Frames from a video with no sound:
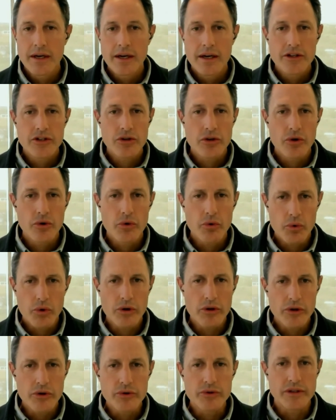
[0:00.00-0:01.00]
So the
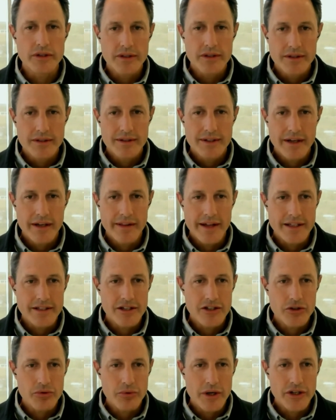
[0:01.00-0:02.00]
world loses in that
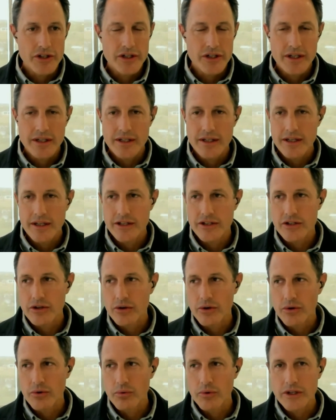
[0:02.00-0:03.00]
situation, and,
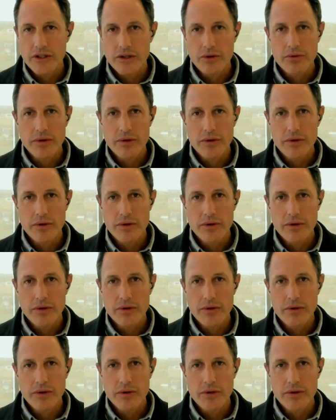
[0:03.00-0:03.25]
so we do